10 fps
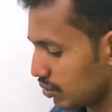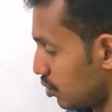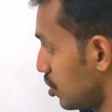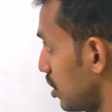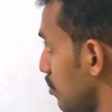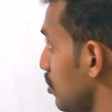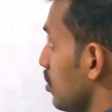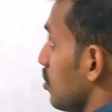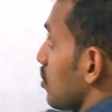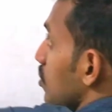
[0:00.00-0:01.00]
Question
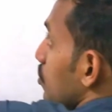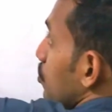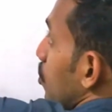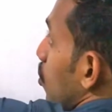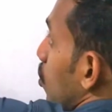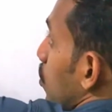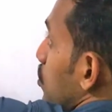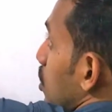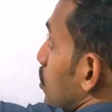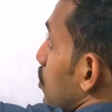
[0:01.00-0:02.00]
number 4,
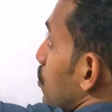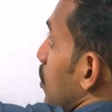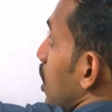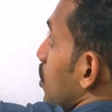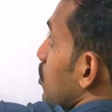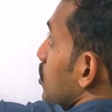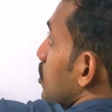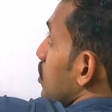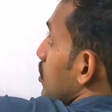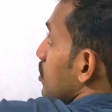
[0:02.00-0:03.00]
option number 5,
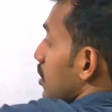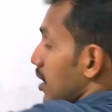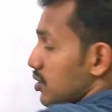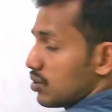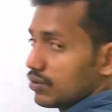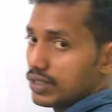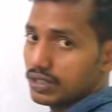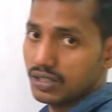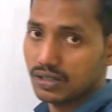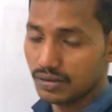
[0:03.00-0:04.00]
the last one in
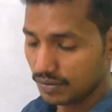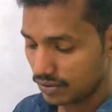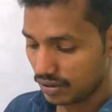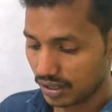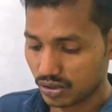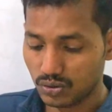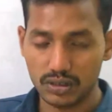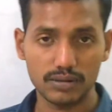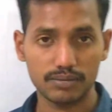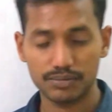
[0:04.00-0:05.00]
this last one.